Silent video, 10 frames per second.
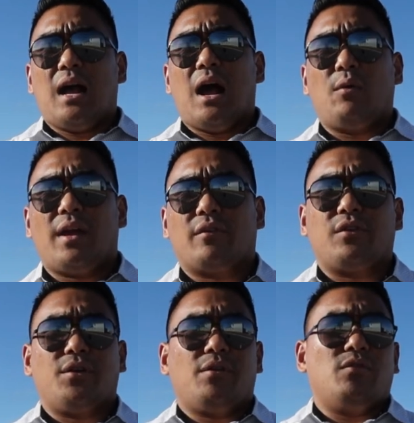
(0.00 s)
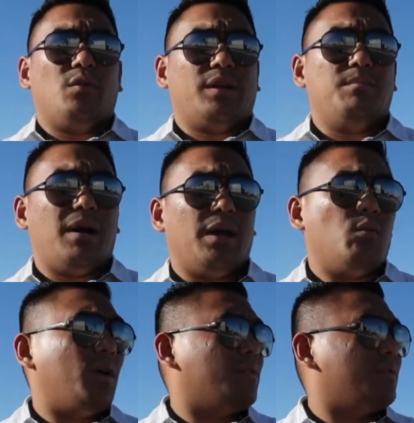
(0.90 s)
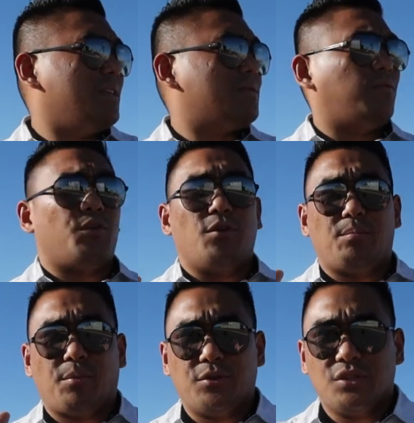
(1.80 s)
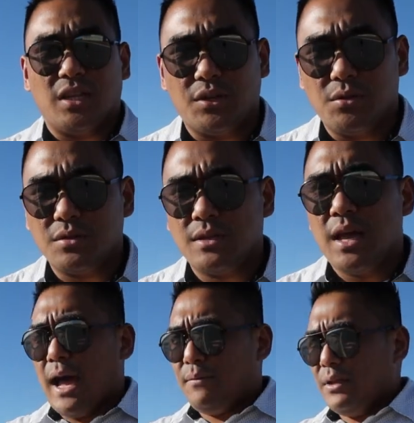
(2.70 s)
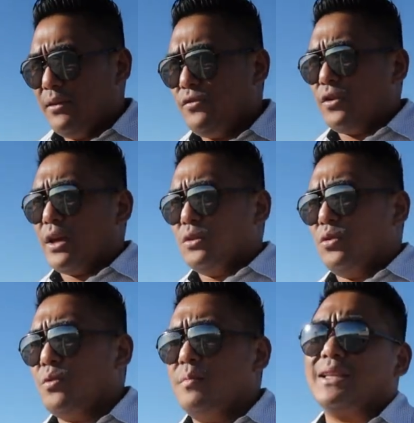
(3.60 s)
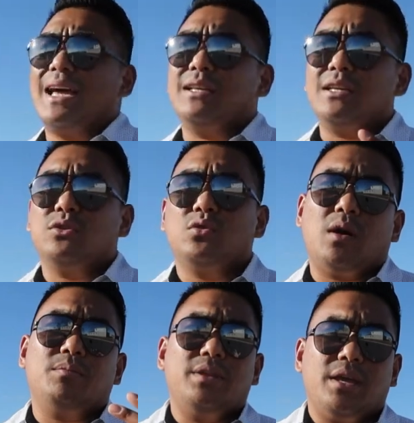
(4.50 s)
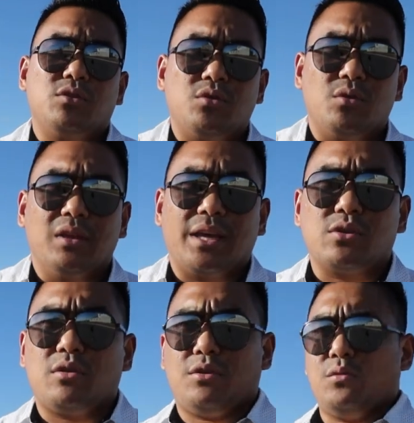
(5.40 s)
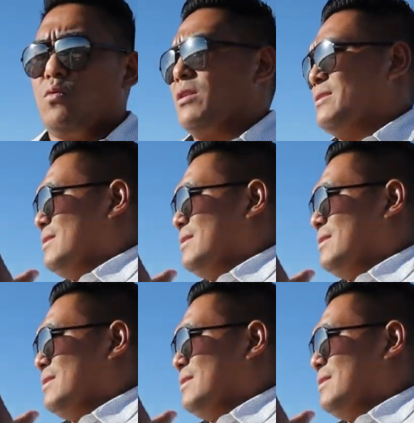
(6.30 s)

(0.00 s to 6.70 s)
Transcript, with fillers: However, if you want to buy one of these for your personal use, I believe you can do, but I need to update you later on once